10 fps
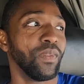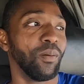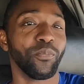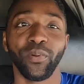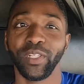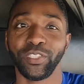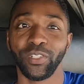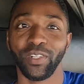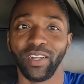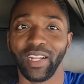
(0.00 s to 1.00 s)
I'm pretty
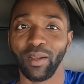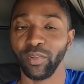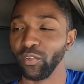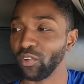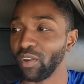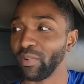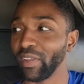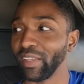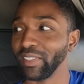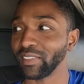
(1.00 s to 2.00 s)
sure I got manure on
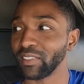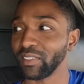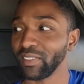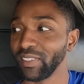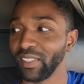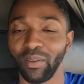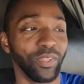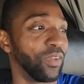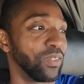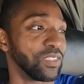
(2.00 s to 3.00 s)
my hands. I
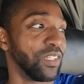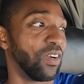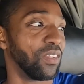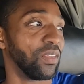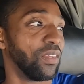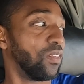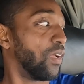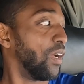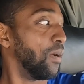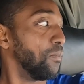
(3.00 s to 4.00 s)
mean, there was, you know,
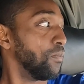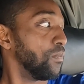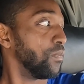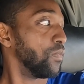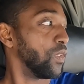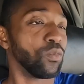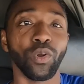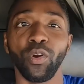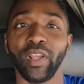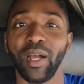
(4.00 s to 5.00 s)
little
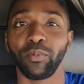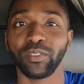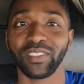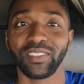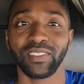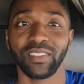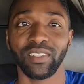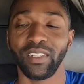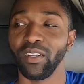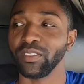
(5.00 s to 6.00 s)
road apples,
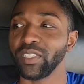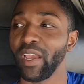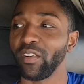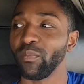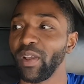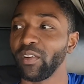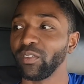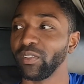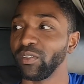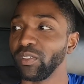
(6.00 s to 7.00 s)
you know, scattered about,
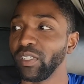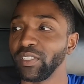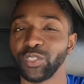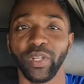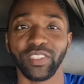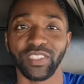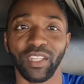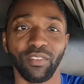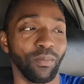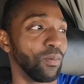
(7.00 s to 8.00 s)
or little traces
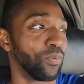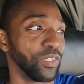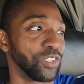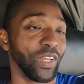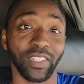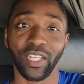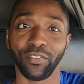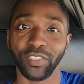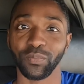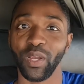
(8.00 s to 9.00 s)
of them. I'm pretty sure I could
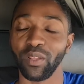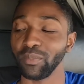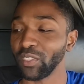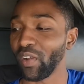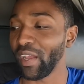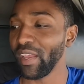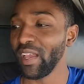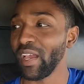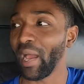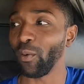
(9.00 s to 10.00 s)
definitely smell them. So
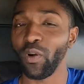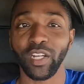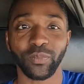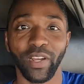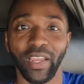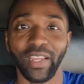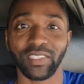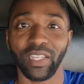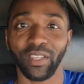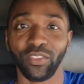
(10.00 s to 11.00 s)
I washed my
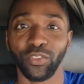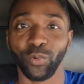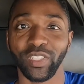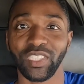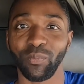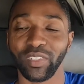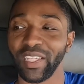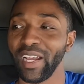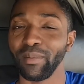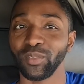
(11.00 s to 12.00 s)
hands like 3 separate
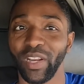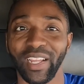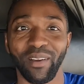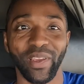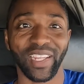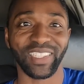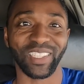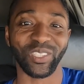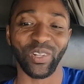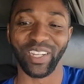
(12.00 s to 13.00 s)
times when I got back into
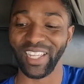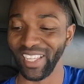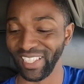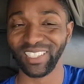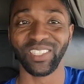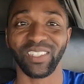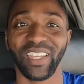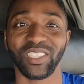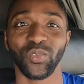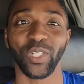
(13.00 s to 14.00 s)
the truck and took
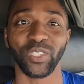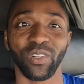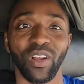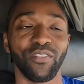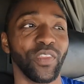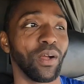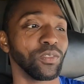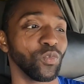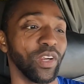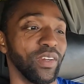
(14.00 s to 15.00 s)
that sweatshirt off that I
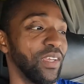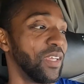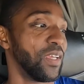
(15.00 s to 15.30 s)
was wearing.